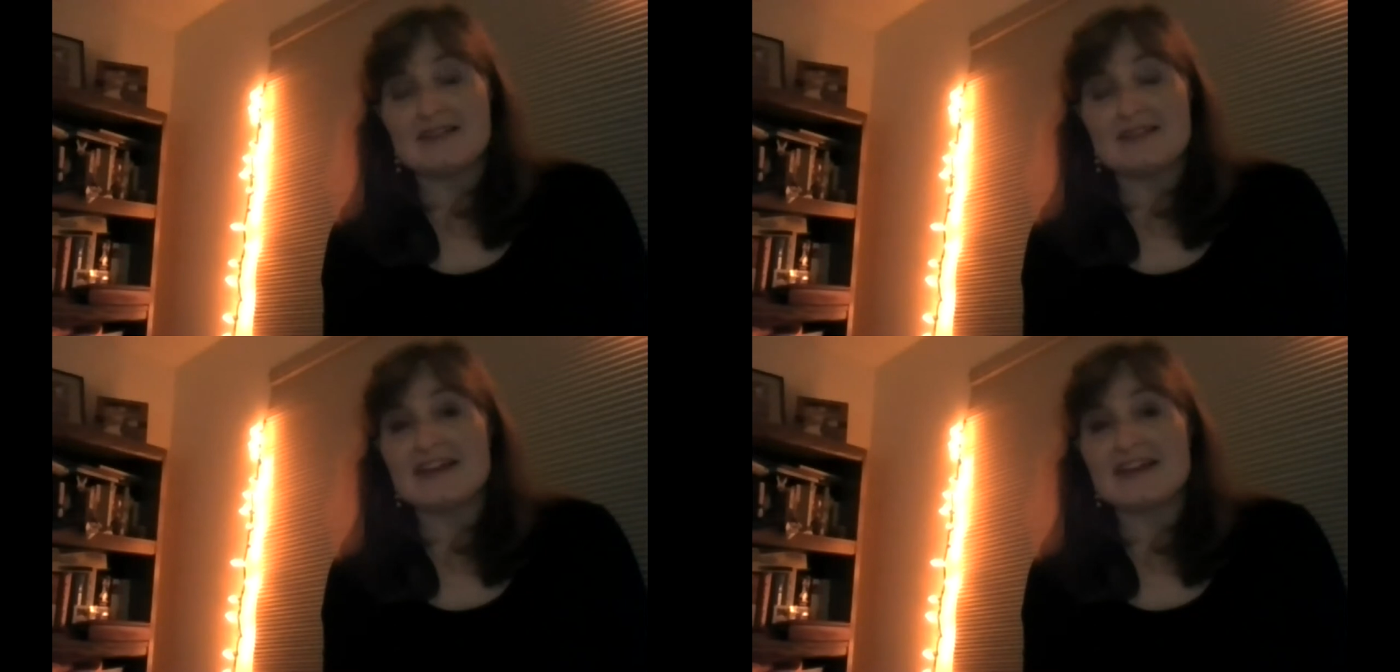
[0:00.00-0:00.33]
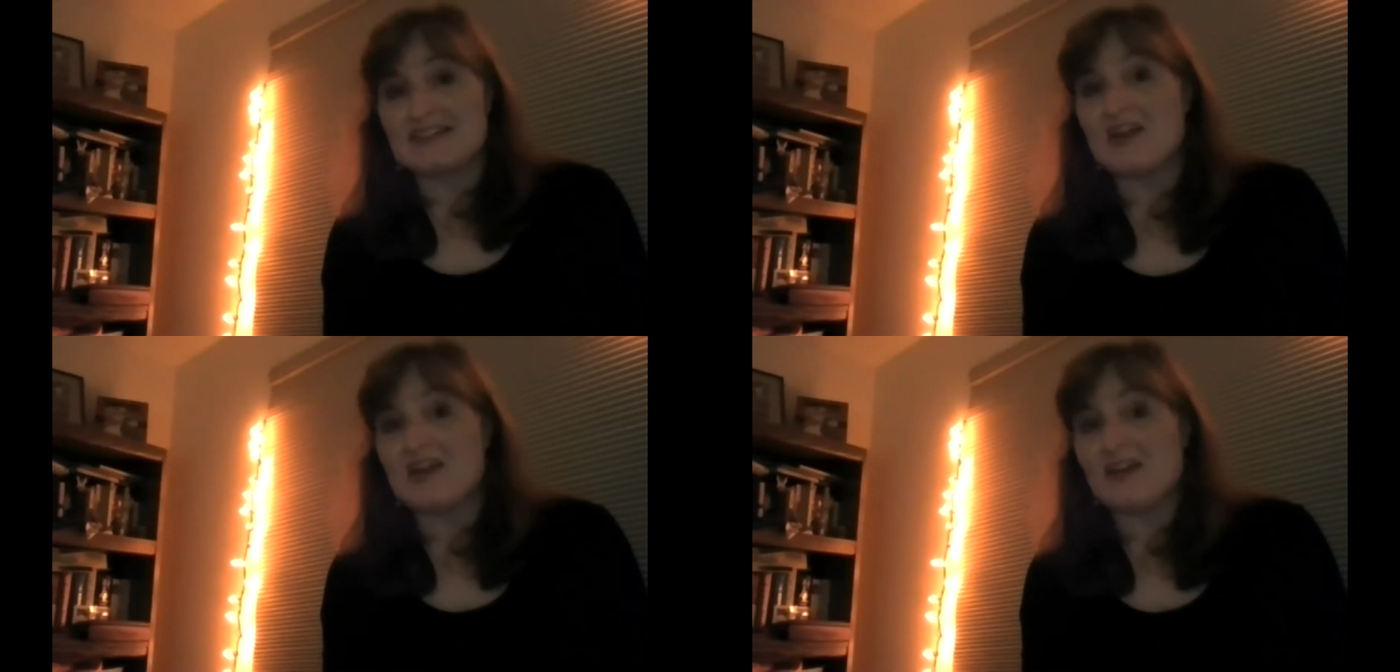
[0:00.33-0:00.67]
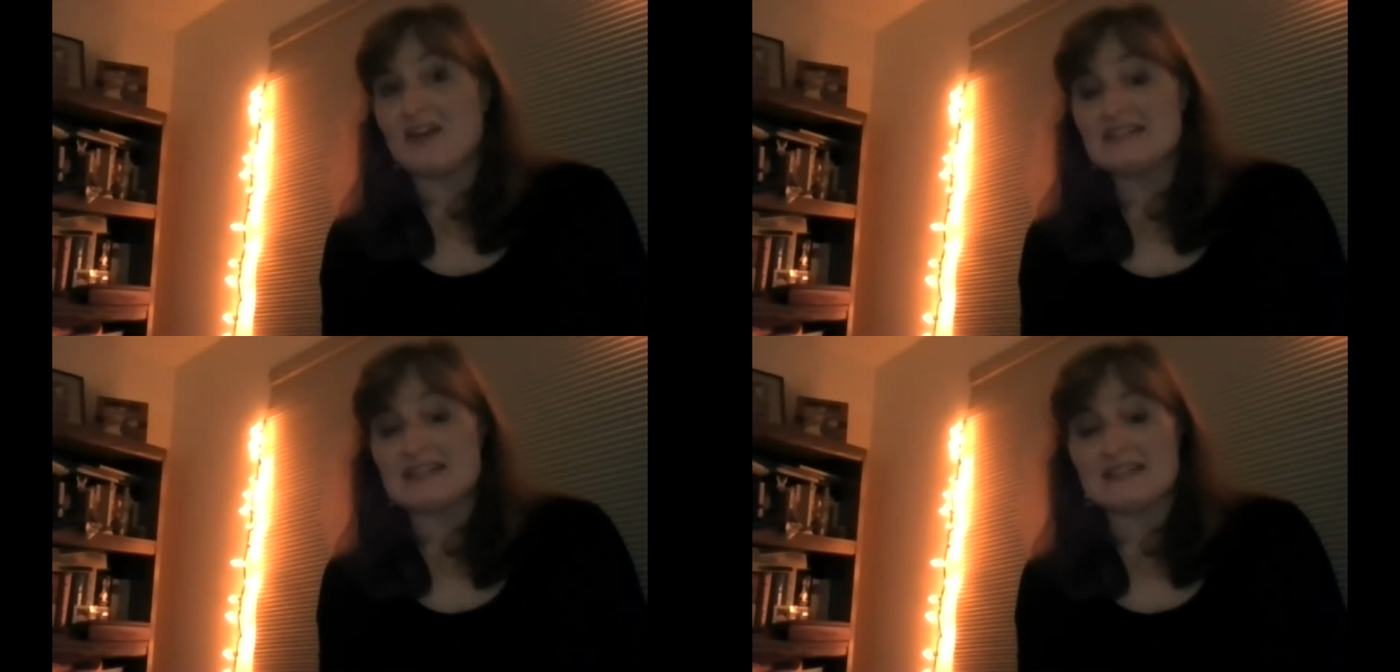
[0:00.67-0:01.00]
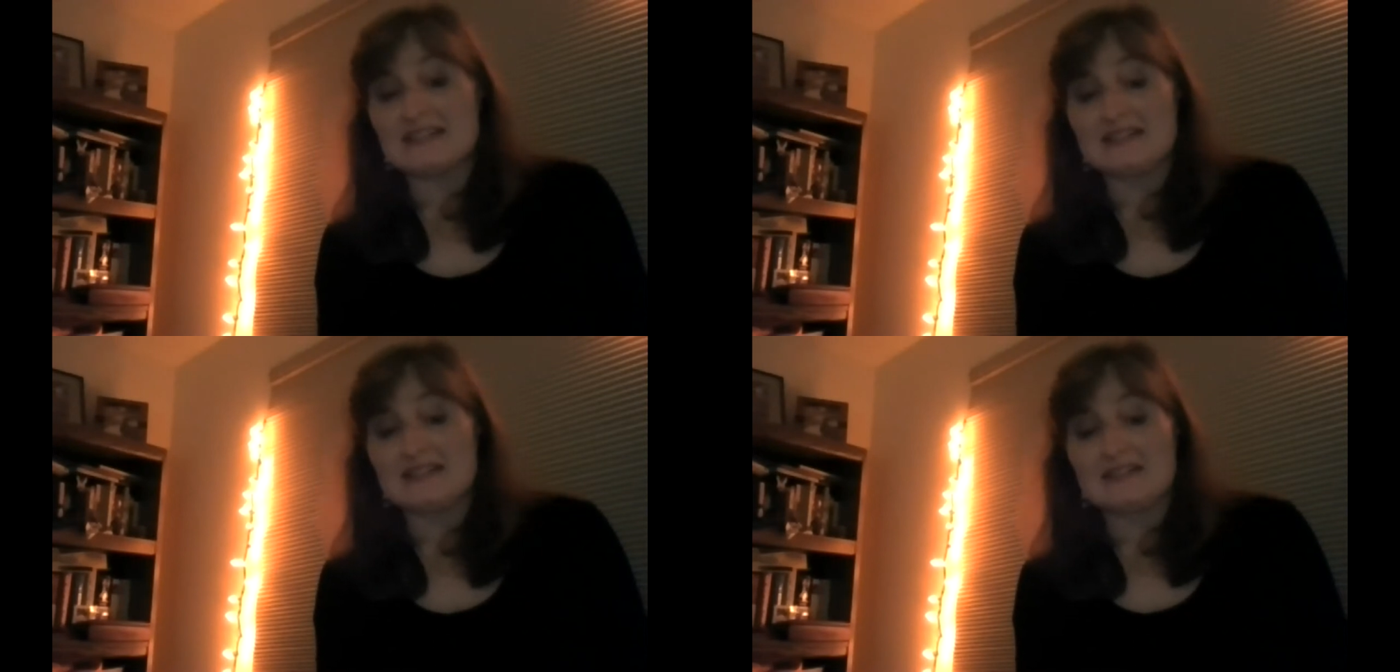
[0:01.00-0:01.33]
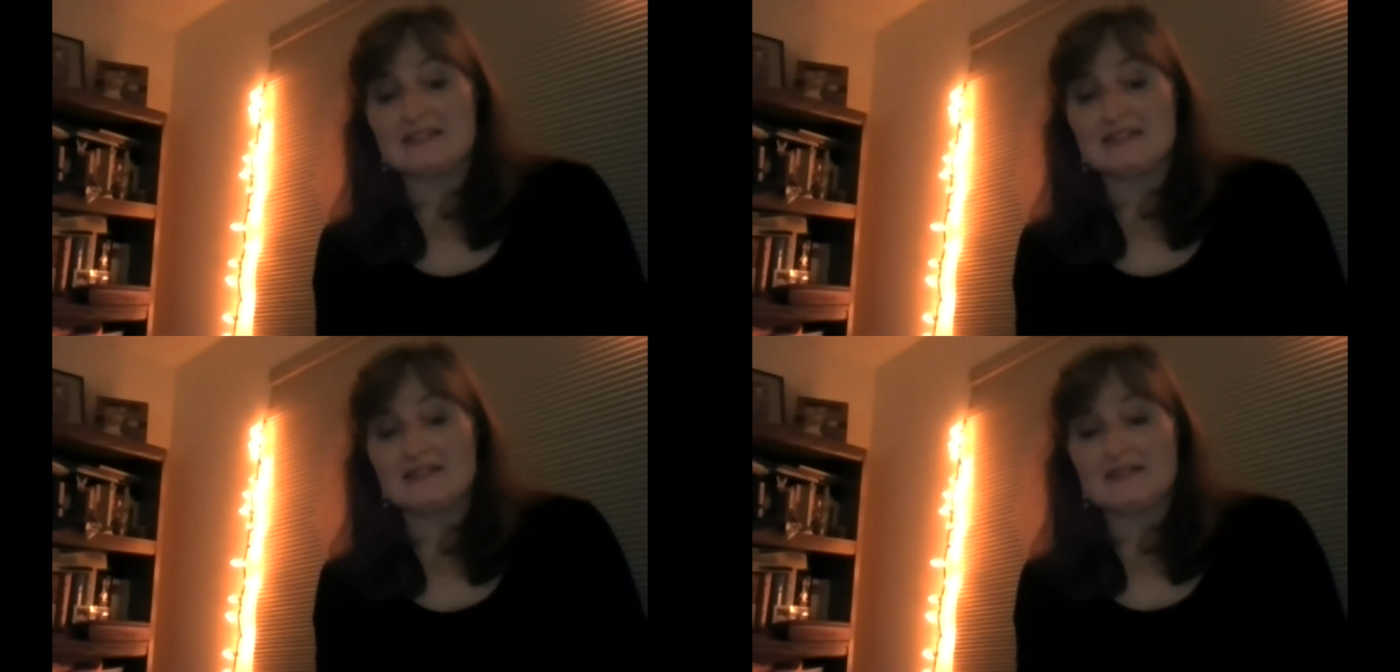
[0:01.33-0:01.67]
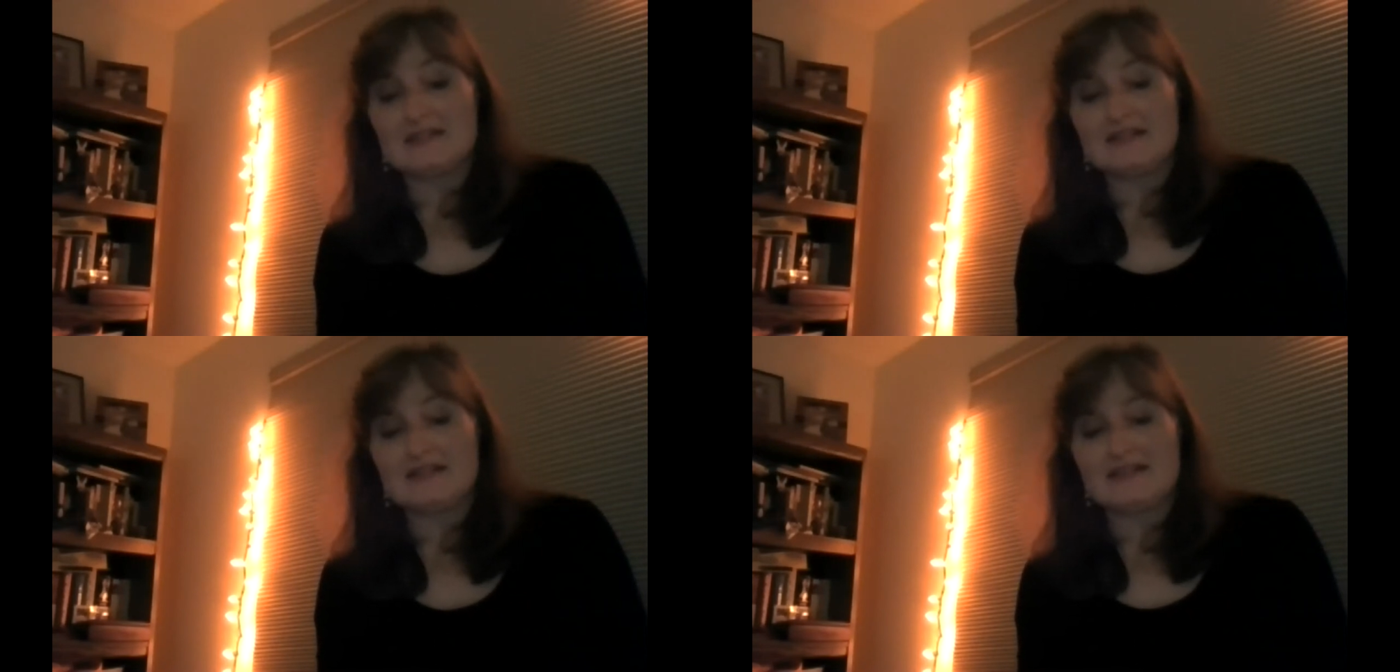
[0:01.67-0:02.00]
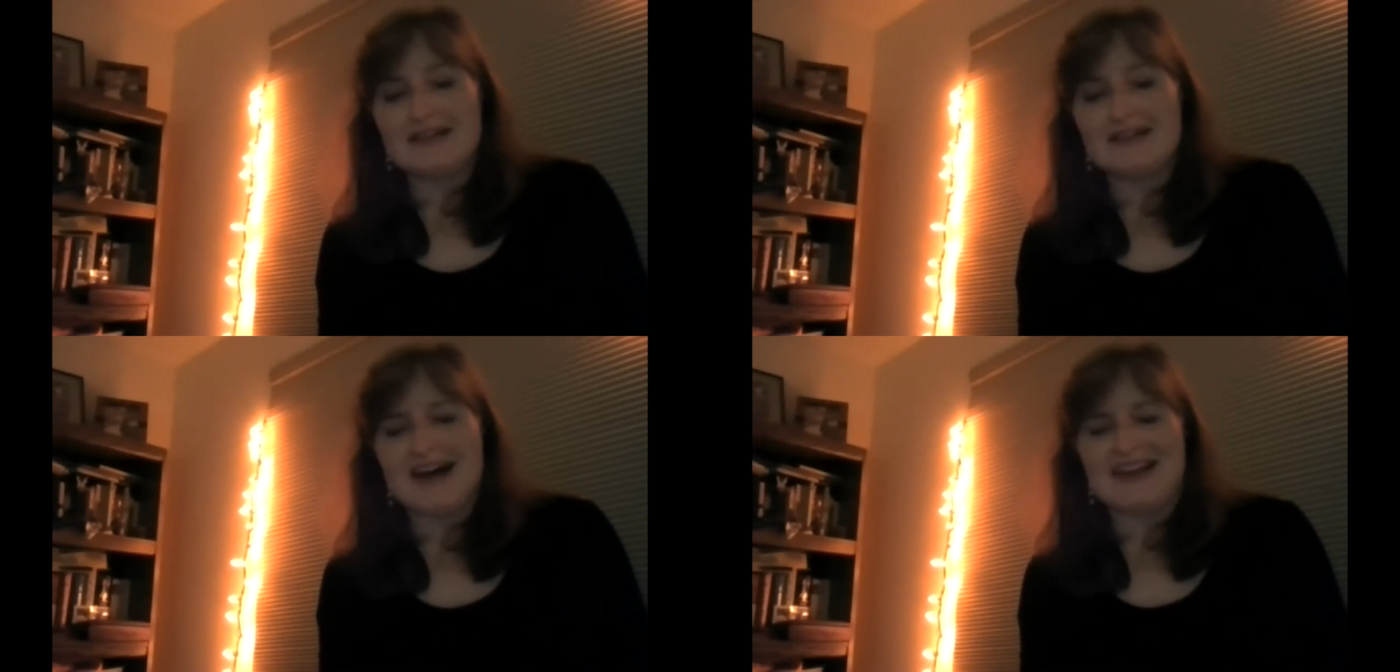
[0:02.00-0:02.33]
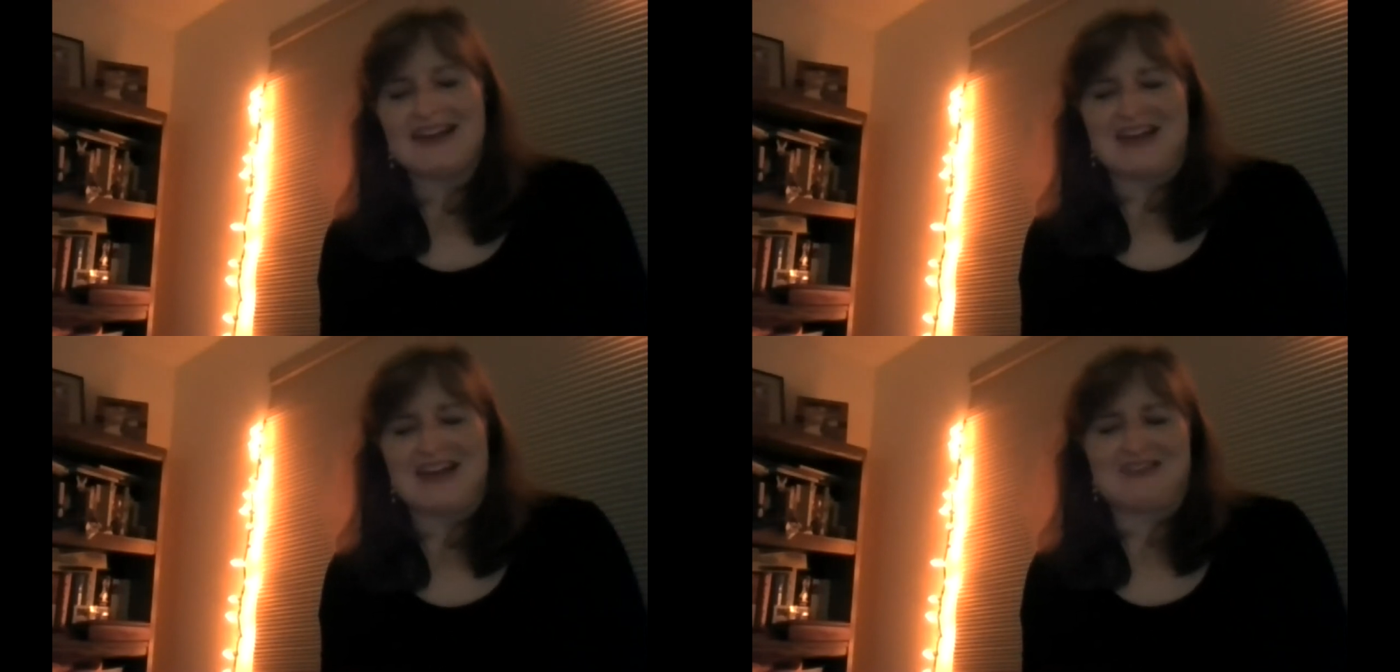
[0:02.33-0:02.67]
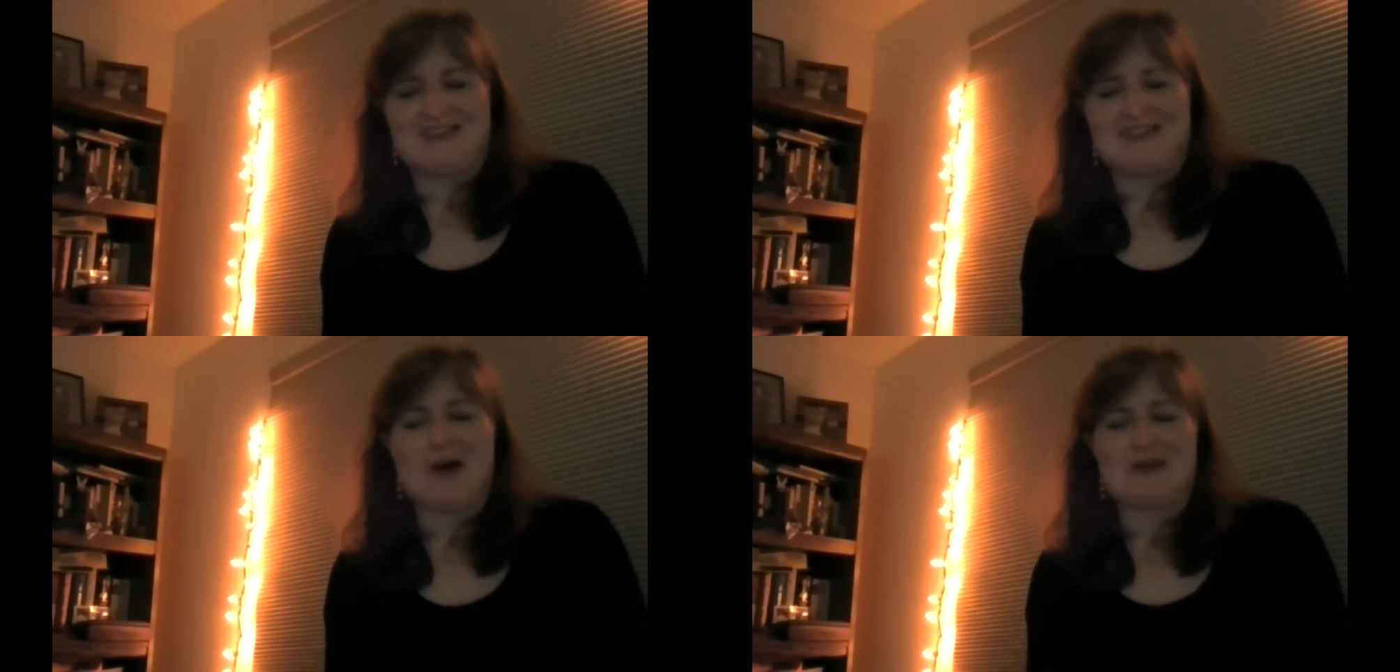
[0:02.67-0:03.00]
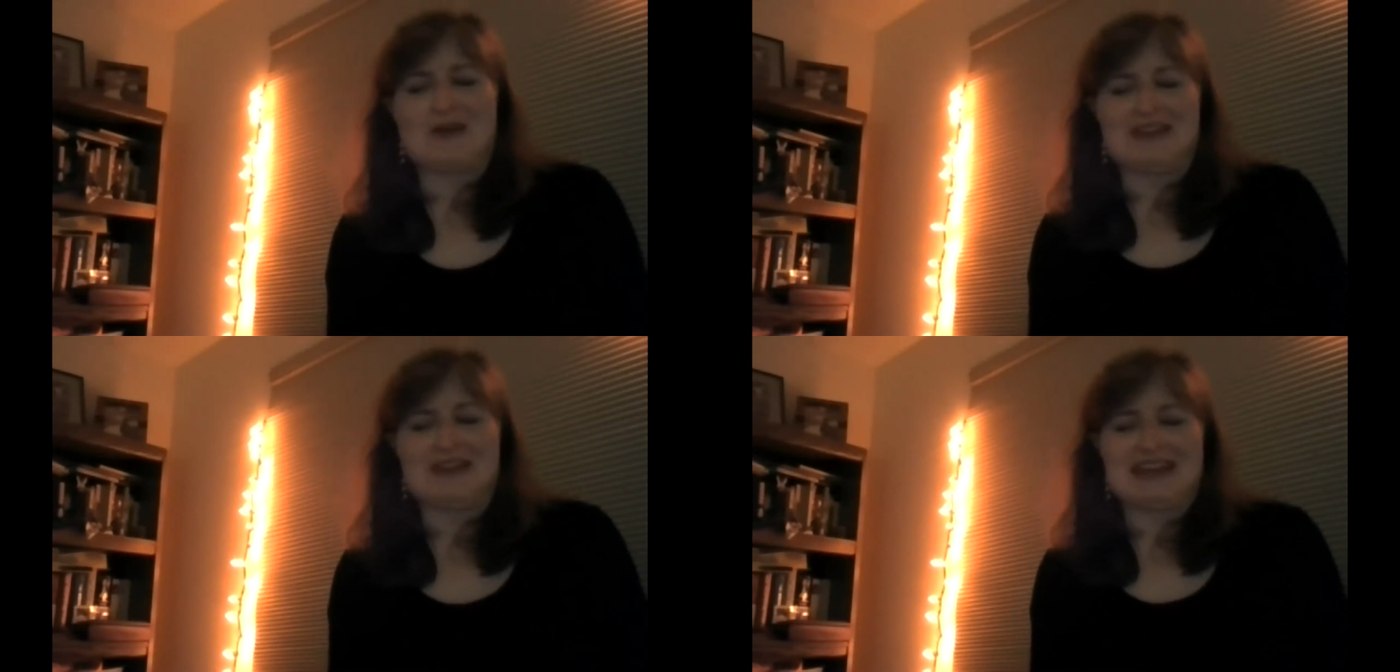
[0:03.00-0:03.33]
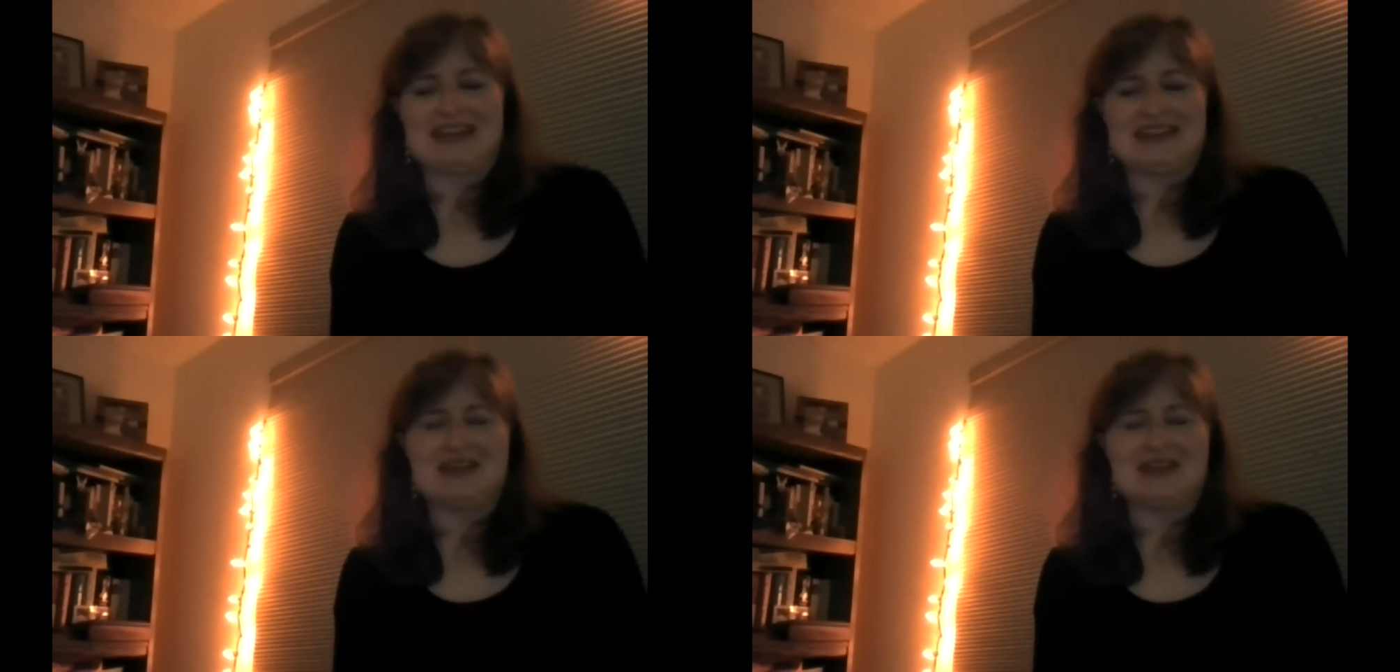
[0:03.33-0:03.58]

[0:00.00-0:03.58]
that it's haunted. I laughed heartily at the